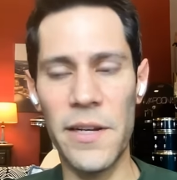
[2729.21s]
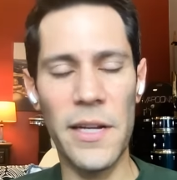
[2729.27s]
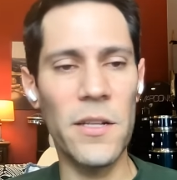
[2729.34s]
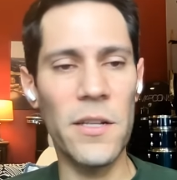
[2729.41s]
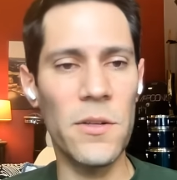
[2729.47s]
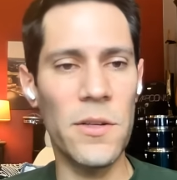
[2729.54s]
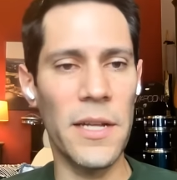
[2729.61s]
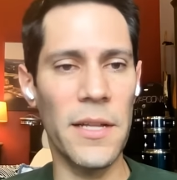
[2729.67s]
even
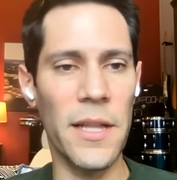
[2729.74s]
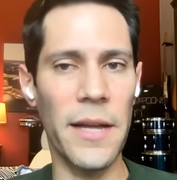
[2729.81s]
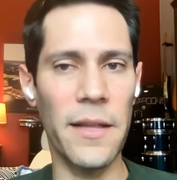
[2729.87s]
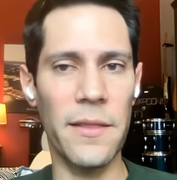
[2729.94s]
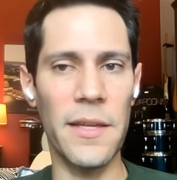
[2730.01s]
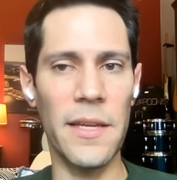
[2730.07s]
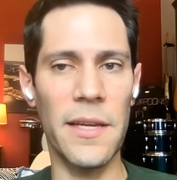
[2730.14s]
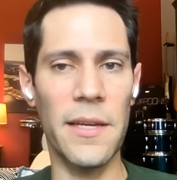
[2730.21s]
including
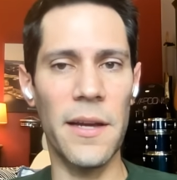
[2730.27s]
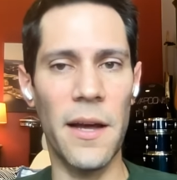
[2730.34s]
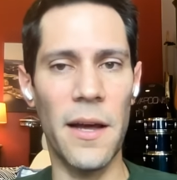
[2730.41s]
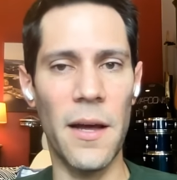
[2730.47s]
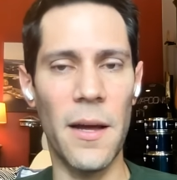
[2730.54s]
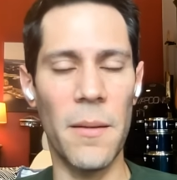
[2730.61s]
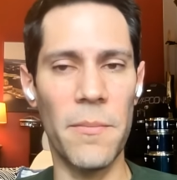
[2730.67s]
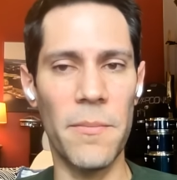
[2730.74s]
like the
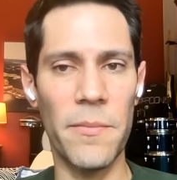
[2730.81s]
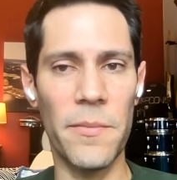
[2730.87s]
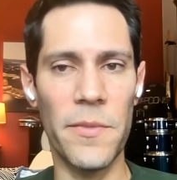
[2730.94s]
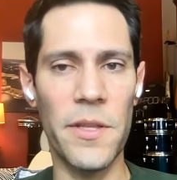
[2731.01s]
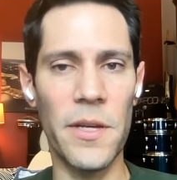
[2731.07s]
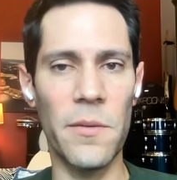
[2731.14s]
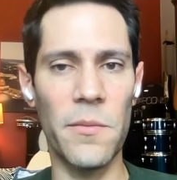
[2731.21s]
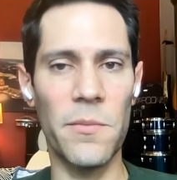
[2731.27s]

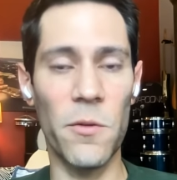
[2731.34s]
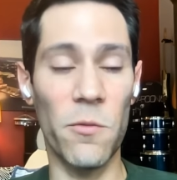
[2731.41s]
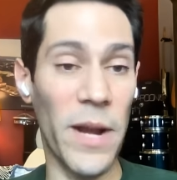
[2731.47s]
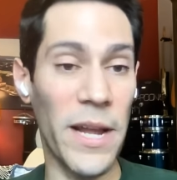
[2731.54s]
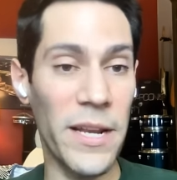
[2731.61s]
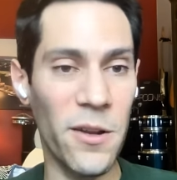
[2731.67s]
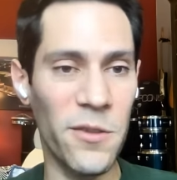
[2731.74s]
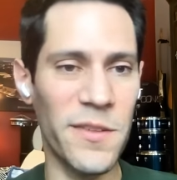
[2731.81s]

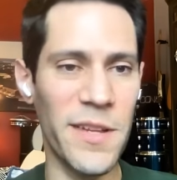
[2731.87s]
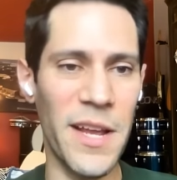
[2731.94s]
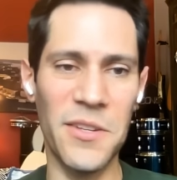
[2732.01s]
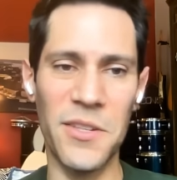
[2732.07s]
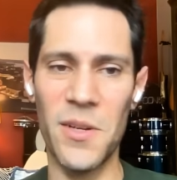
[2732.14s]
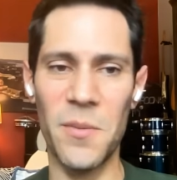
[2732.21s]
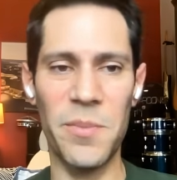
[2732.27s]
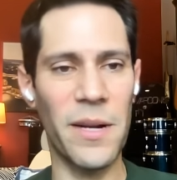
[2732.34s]
radio
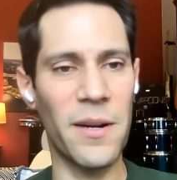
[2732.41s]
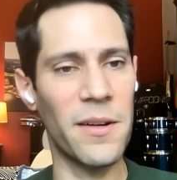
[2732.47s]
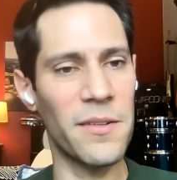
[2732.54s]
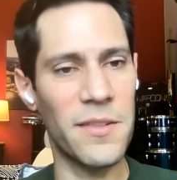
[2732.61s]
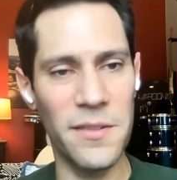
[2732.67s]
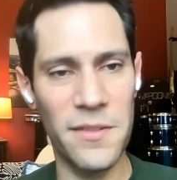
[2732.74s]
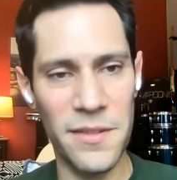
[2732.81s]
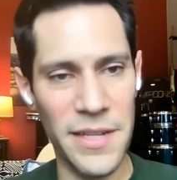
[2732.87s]
station
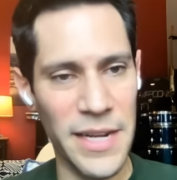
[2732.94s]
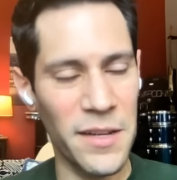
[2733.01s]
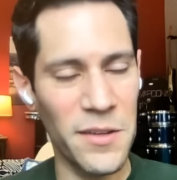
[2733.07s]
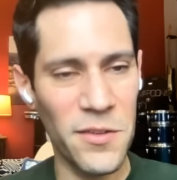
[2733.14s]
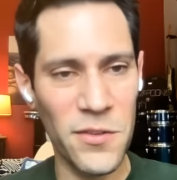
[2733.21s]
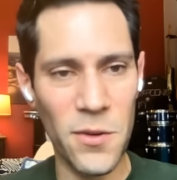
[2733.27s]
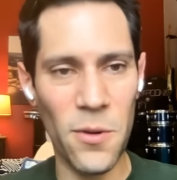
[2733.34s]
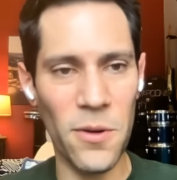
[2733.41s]
appearances, the
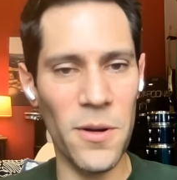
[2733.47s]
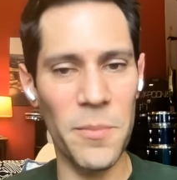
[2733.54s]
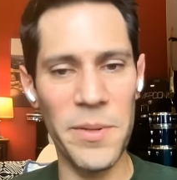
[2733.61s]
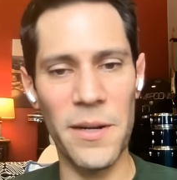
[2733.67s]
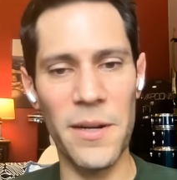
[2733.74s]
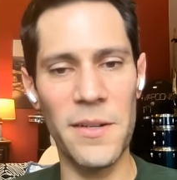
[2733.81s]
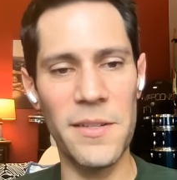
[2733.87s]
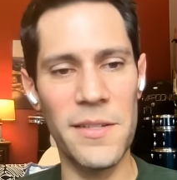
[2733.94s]
in-store
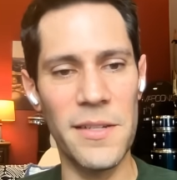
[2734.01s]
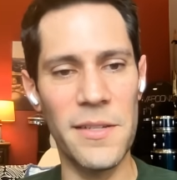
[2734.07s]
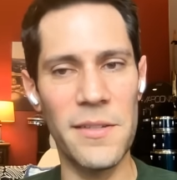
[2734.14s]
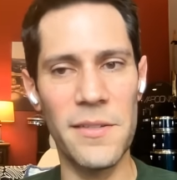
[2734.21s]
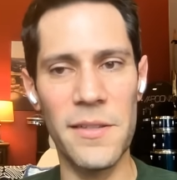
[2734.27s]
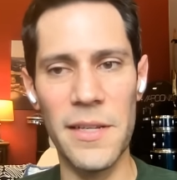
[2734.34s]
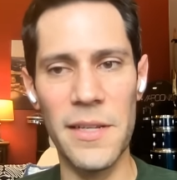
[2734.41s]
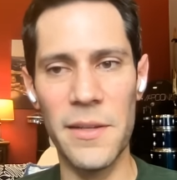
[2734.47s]

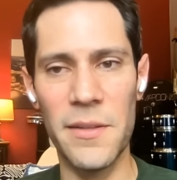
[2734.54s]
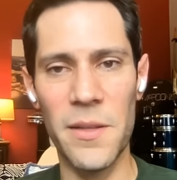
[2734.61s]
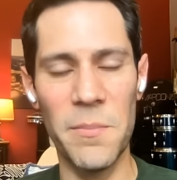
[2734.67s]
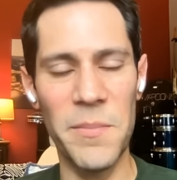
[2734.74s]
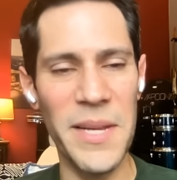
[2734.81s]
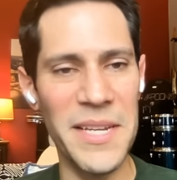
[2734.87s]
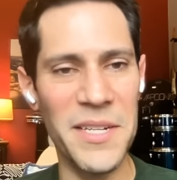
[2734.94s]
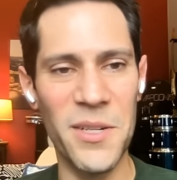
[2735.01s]
appearances, the
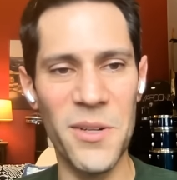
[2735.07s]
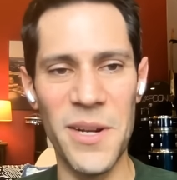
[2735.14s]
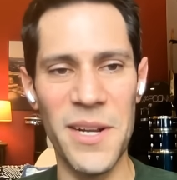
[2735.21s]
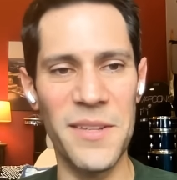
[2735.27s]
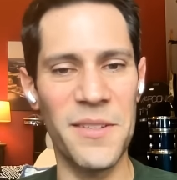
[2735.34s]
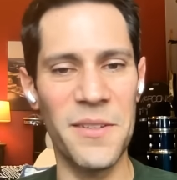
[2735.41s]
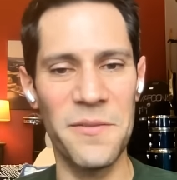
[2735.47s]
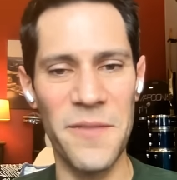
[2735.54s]
meet and
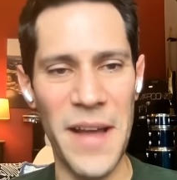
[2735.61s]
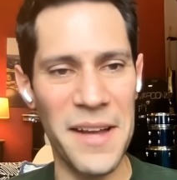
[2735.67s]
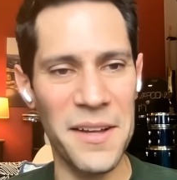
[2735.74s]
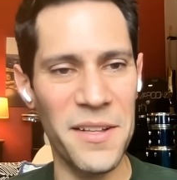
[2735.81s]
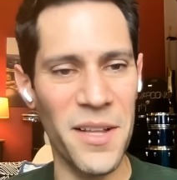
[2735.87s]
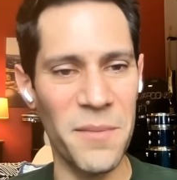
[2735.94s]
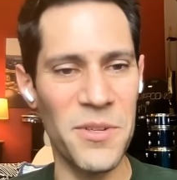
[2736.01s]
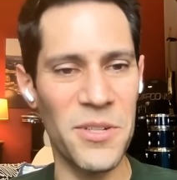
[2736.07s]
greets, the fan
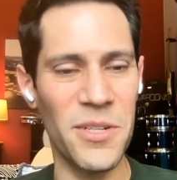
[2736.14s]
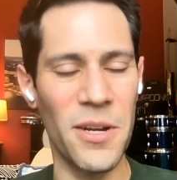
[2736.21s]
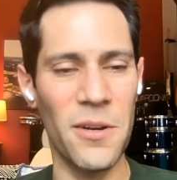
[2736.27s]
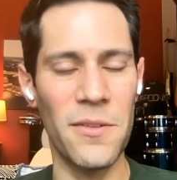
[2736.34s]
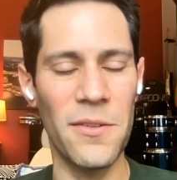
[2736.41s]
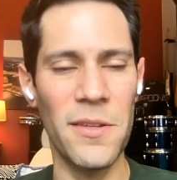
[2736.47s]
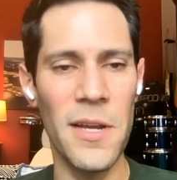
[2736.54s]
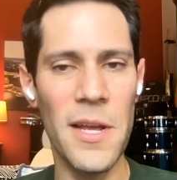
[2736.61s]
club
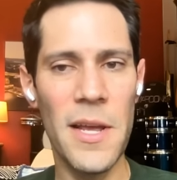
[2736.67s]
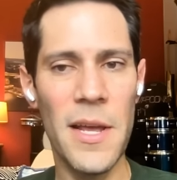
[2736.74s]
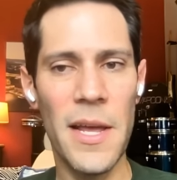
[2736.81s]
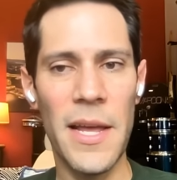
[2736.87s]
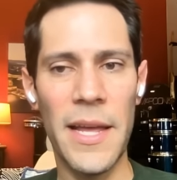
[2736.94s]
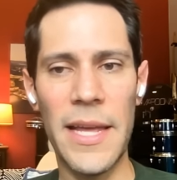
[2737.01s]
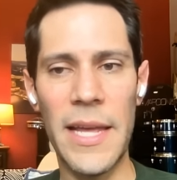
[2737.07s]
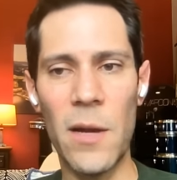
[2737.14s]
shows.
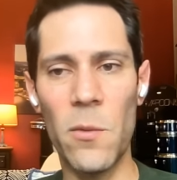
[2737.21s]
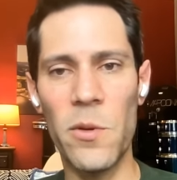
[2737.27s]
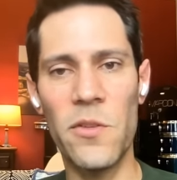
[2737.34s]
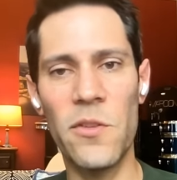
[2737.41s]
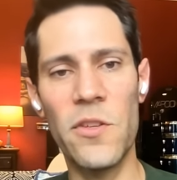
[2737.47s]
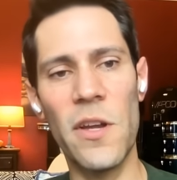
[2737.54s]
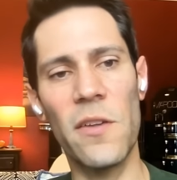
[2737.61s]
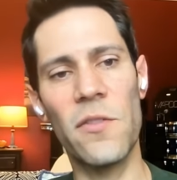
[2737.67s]
It
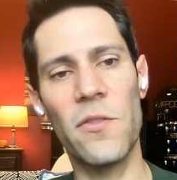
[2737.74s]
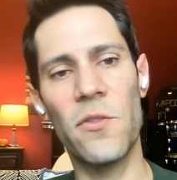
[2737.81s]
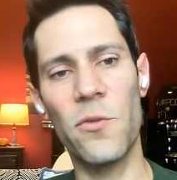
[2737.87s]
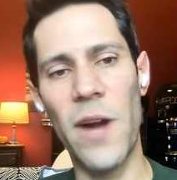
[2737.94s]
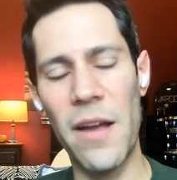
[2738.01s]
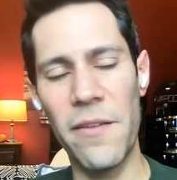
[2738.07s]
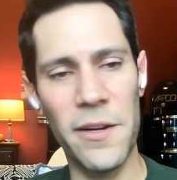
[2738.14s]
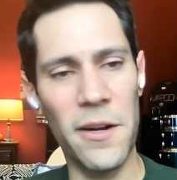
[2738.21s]
was just
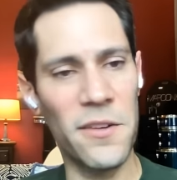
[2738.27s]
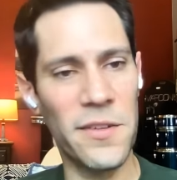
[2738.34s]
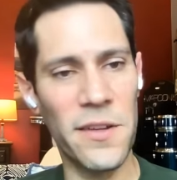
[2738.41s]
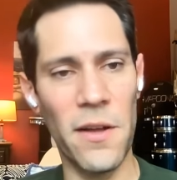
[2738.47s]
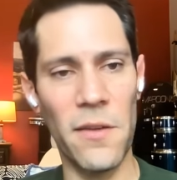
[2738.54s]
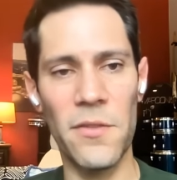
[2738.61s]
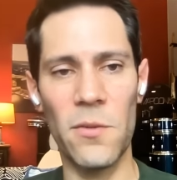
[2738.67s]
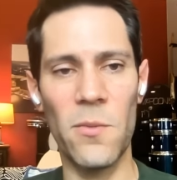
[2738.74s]
driving
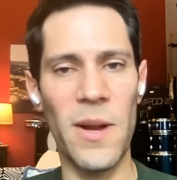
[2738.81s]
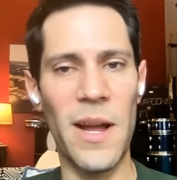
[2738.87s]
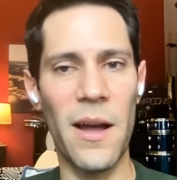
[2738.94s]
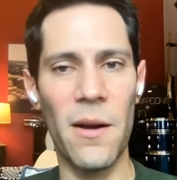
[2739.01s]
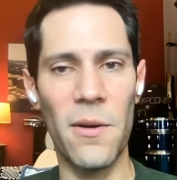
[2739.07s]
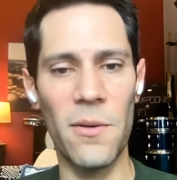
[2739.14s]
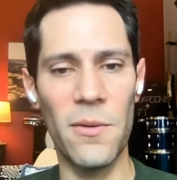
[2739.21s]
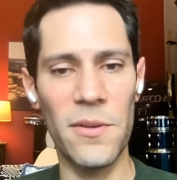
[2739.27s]
ourselves
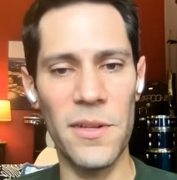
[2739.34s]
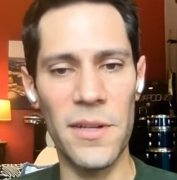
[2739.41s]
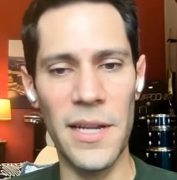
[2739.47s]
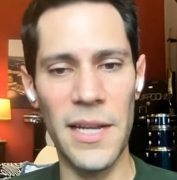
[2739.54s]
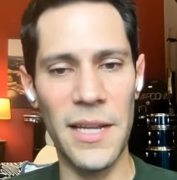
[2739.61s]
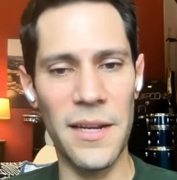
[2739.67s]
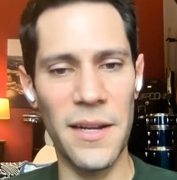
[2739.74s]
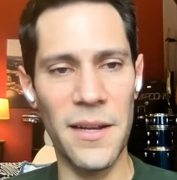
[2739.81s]
around
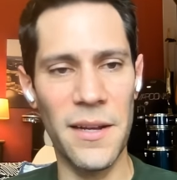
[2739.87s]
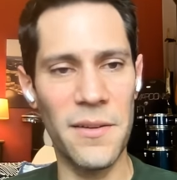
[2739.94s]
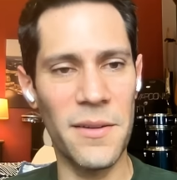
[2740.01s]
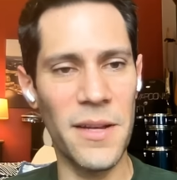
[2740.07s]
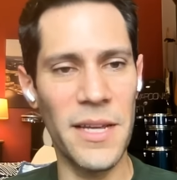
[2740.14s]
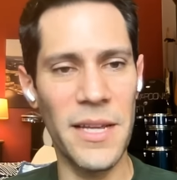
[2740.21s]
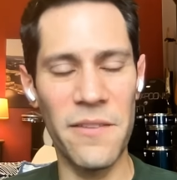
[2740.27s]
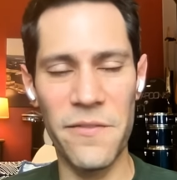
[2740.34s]
in a
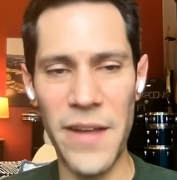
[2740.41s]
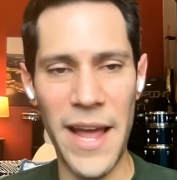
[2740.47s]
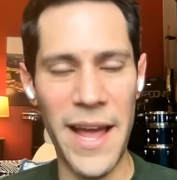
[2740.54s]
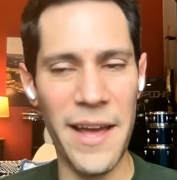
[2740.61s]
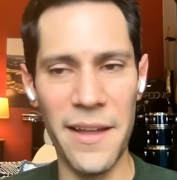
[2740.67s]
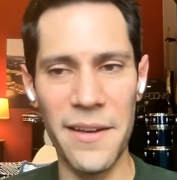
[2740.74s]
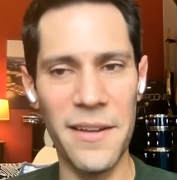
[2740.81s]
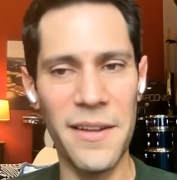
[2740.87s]

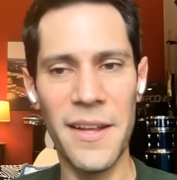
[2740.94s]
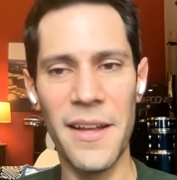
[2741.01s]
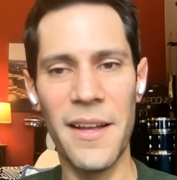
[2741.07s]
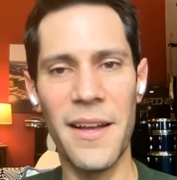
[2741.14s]
van,